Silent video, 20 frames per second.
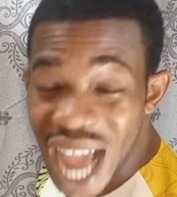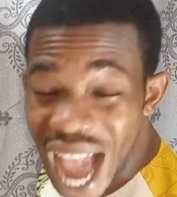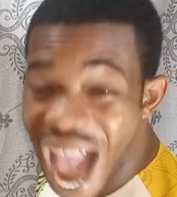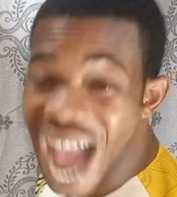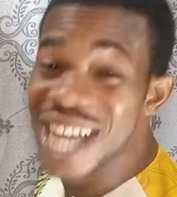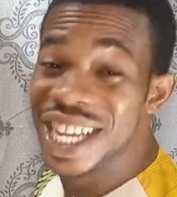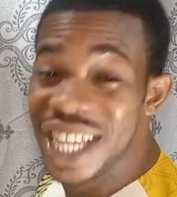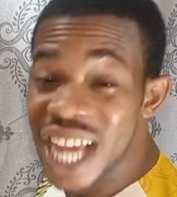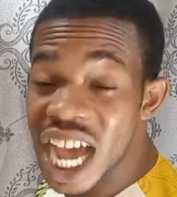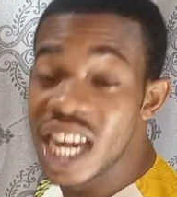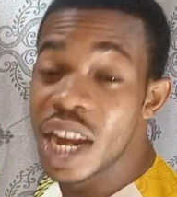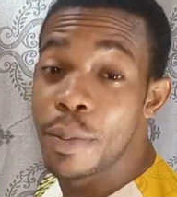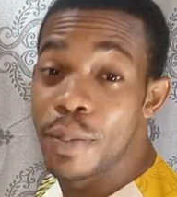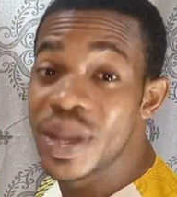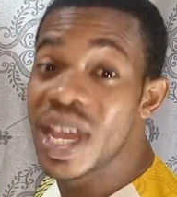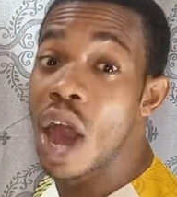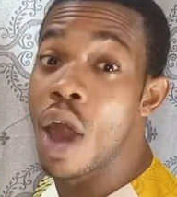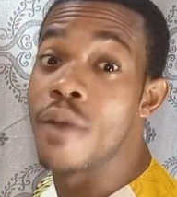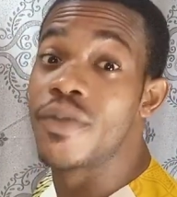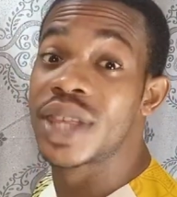I hear the
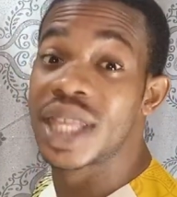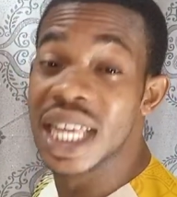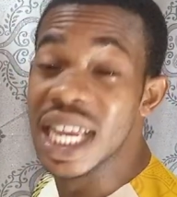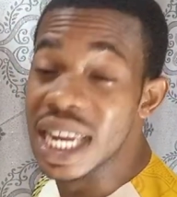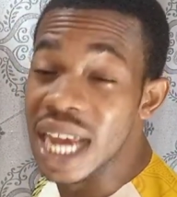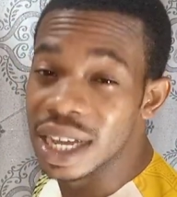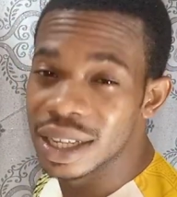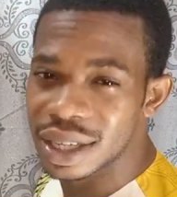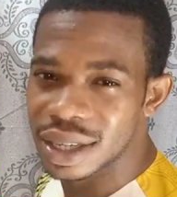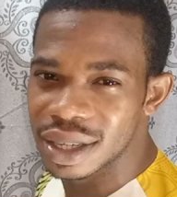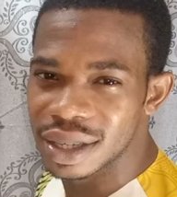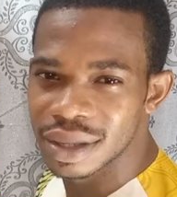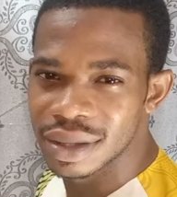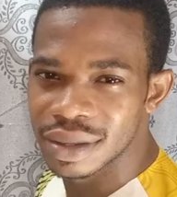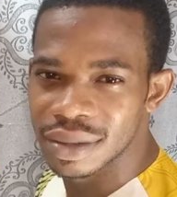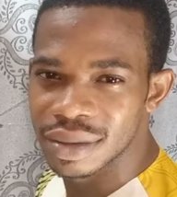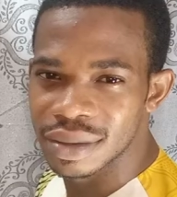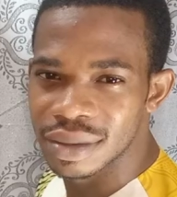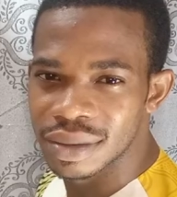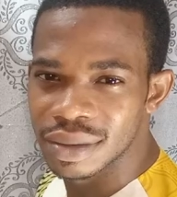prayer of sinners.
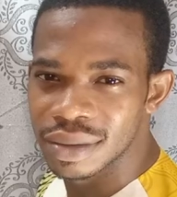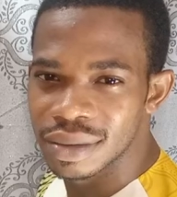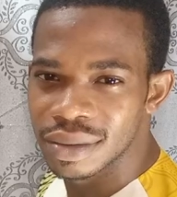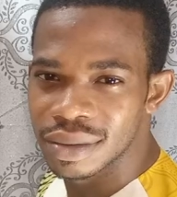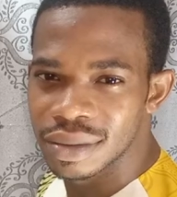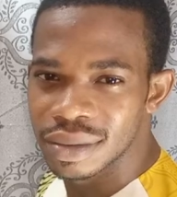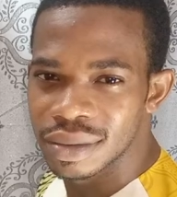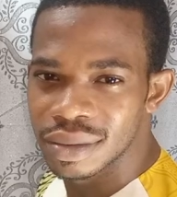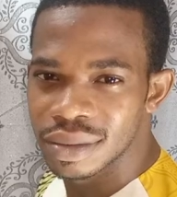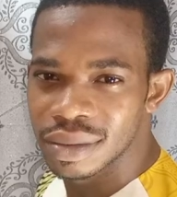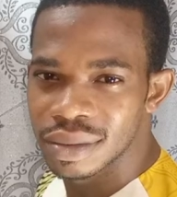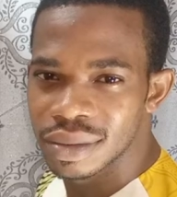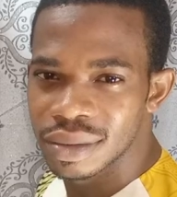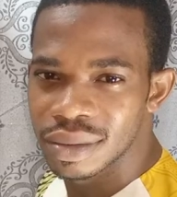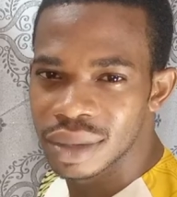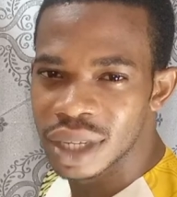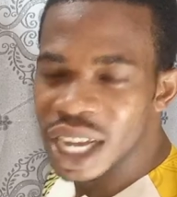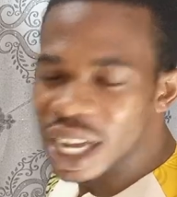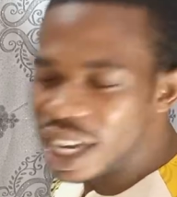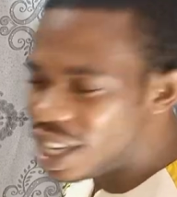
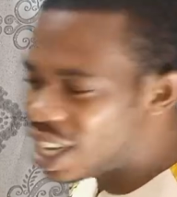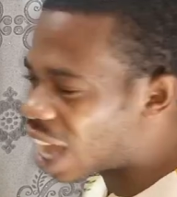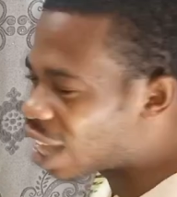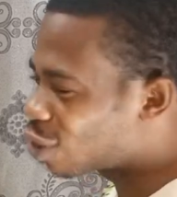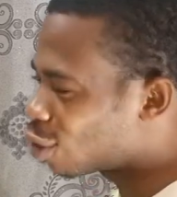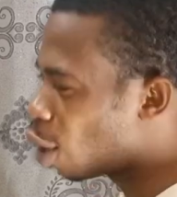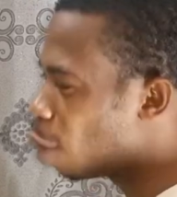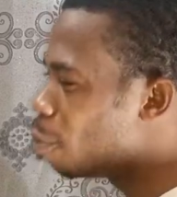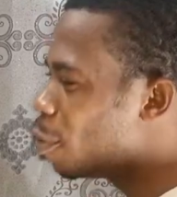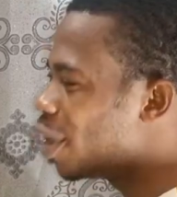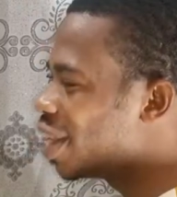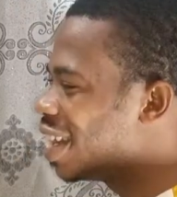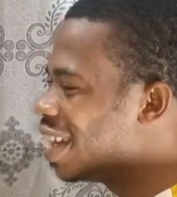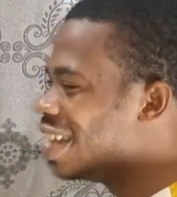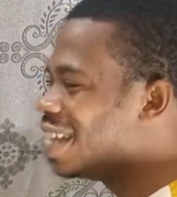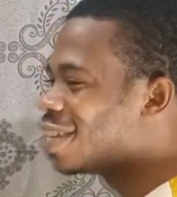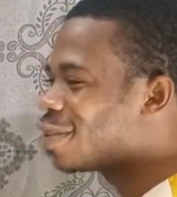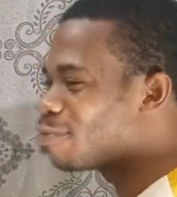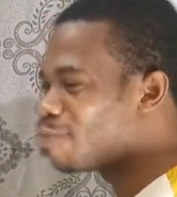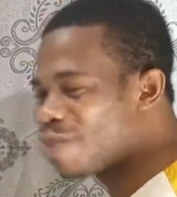That
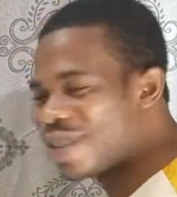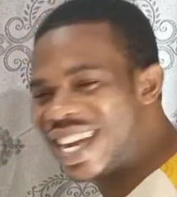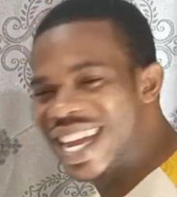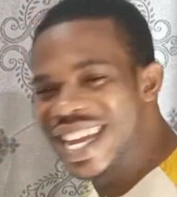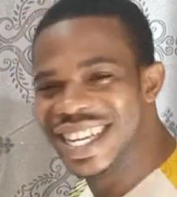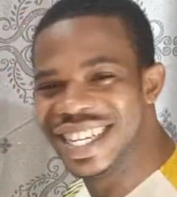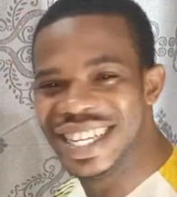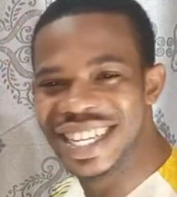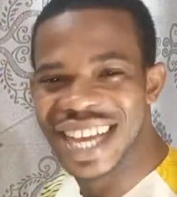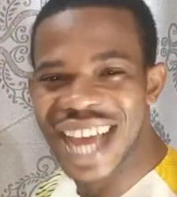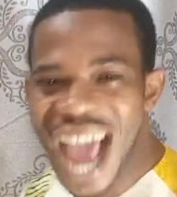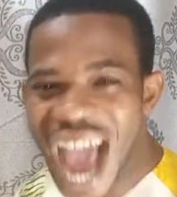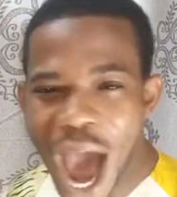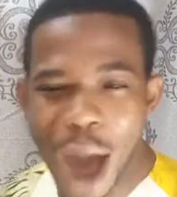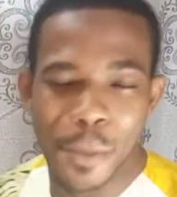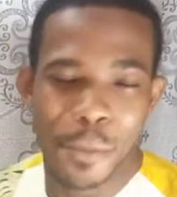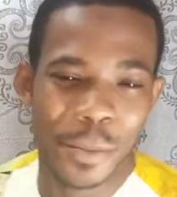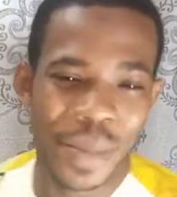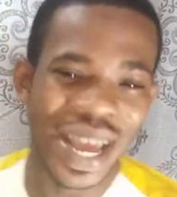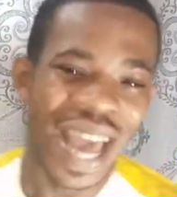somebody is praying
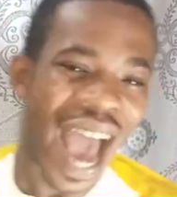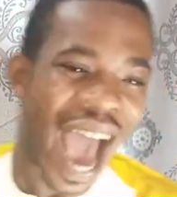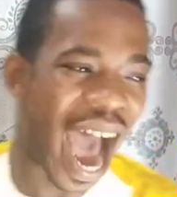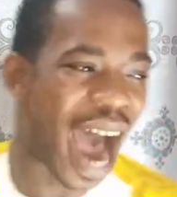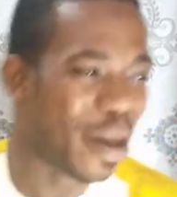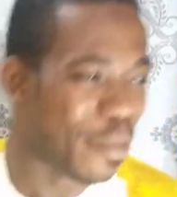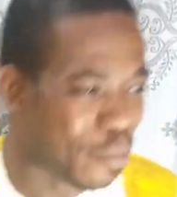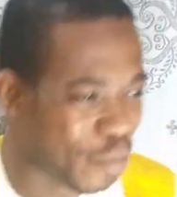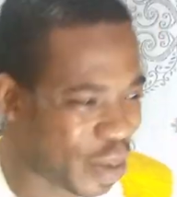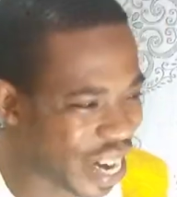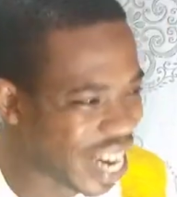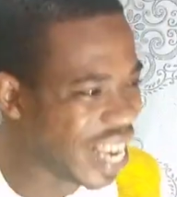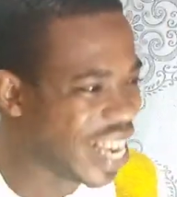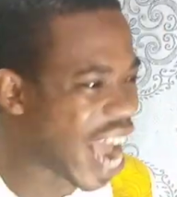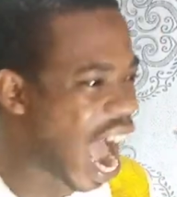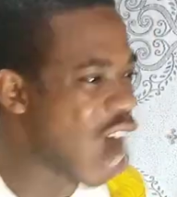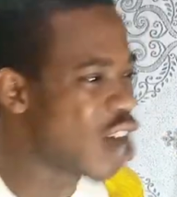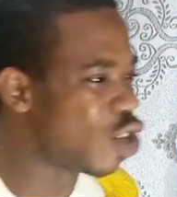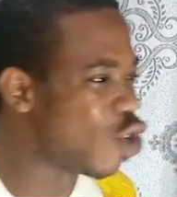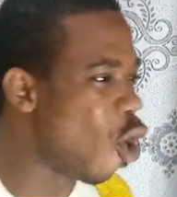and
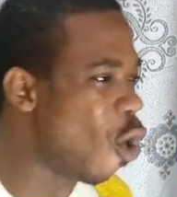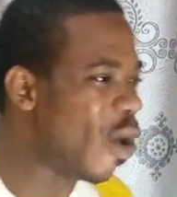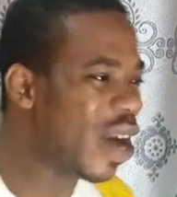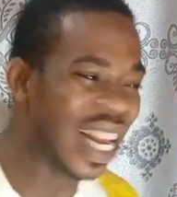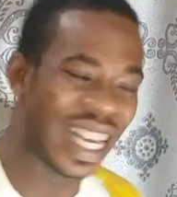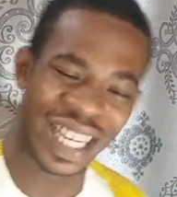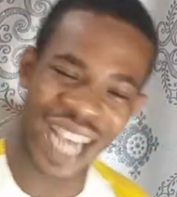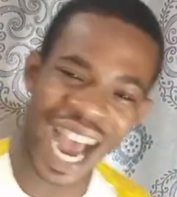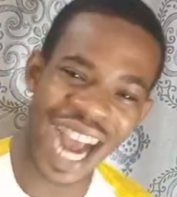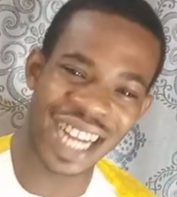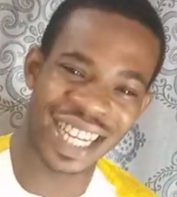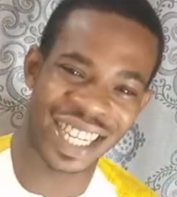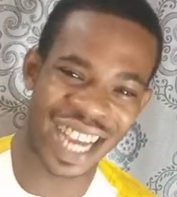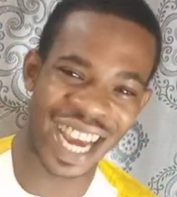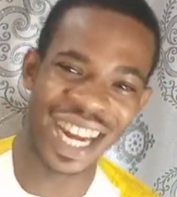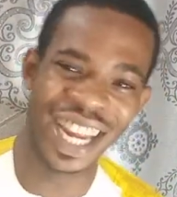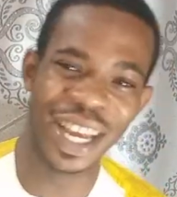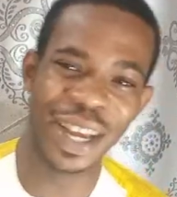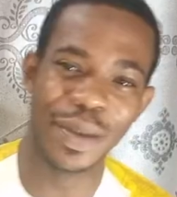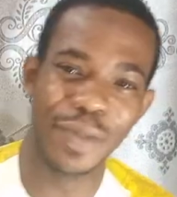praying and God is
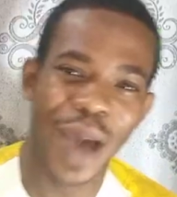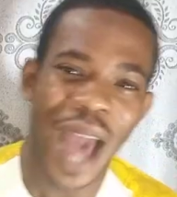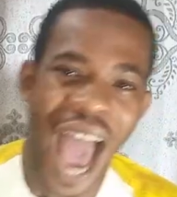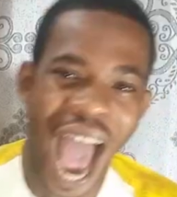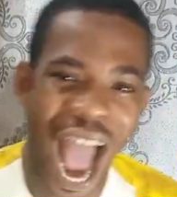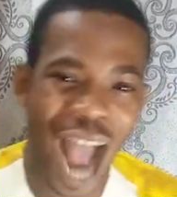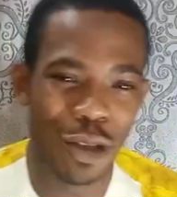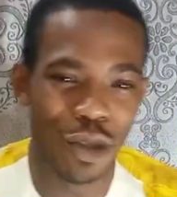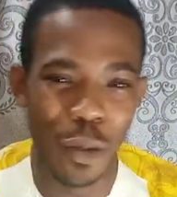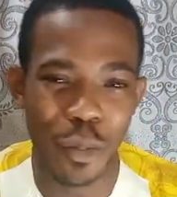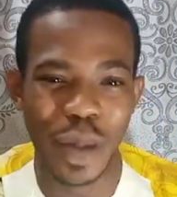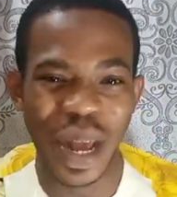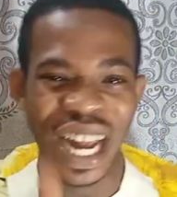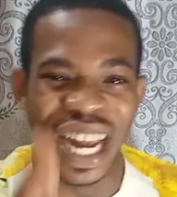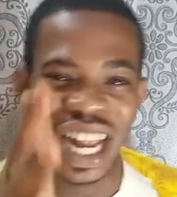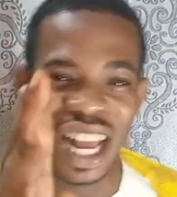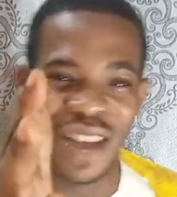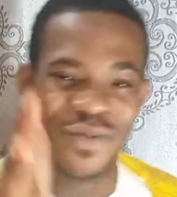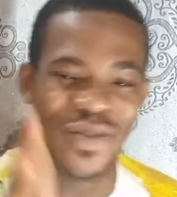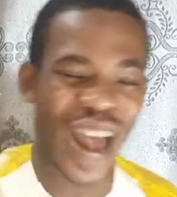answering him, and you
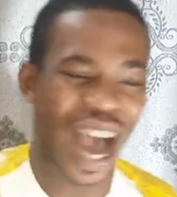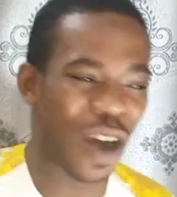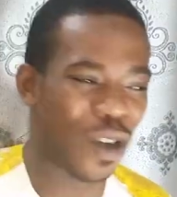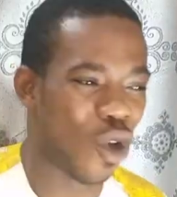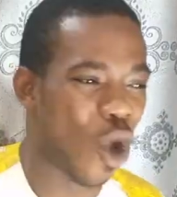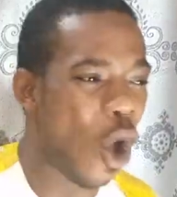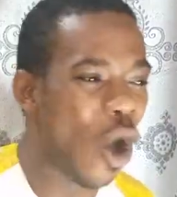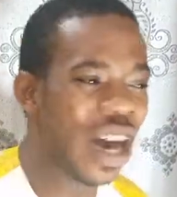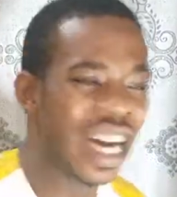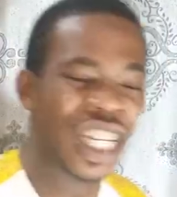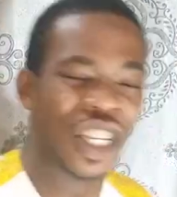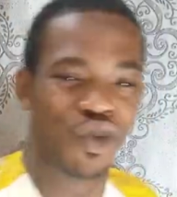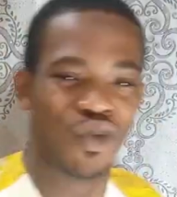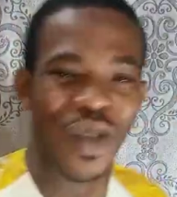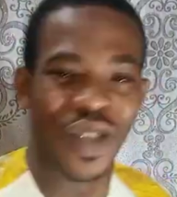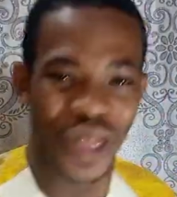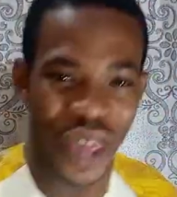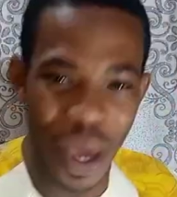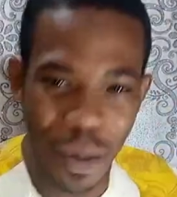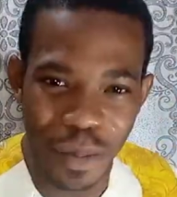believe that God is
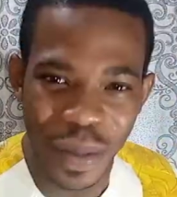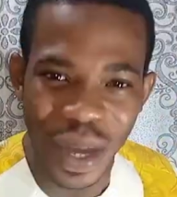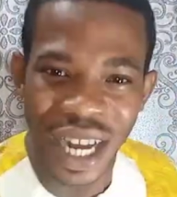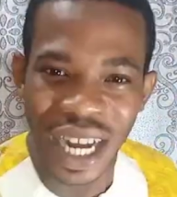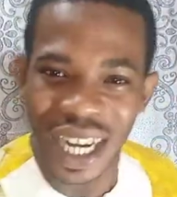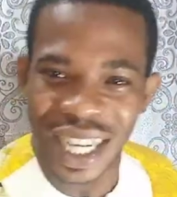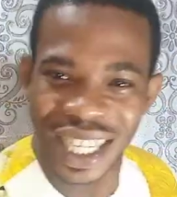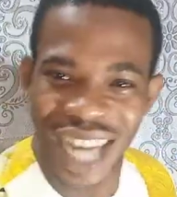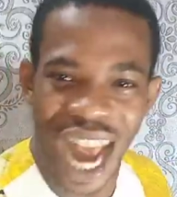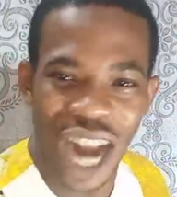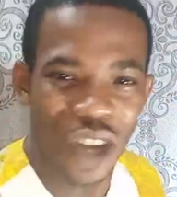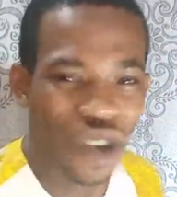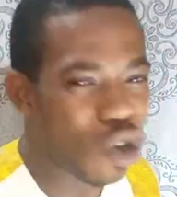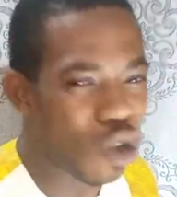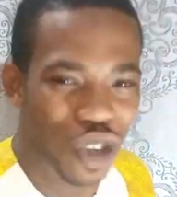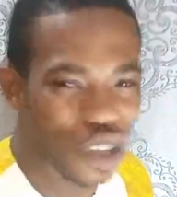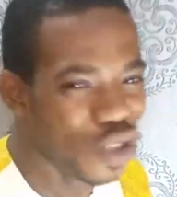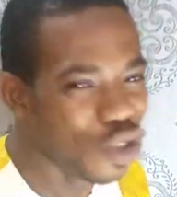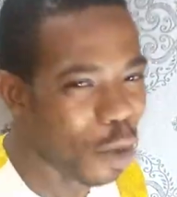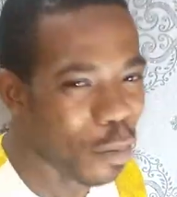with him, that
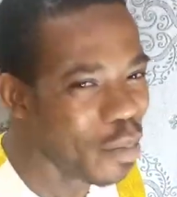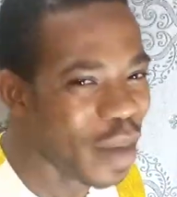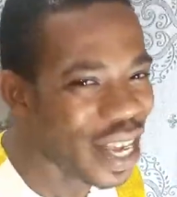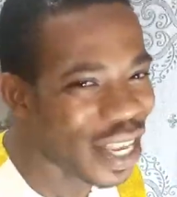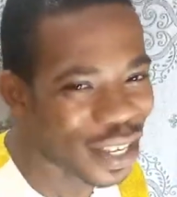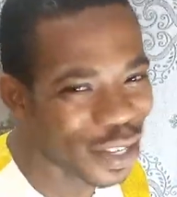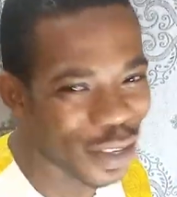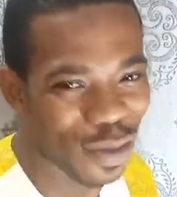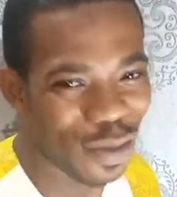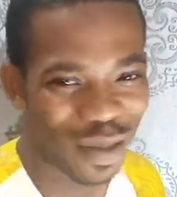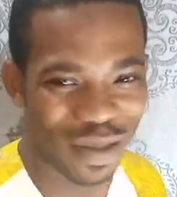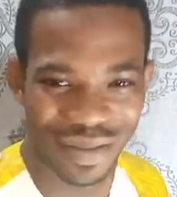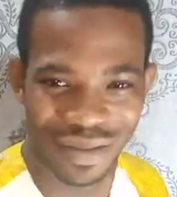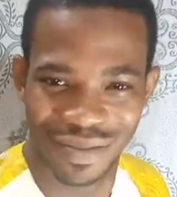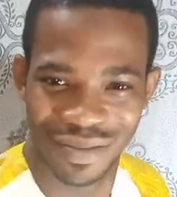does not mean so.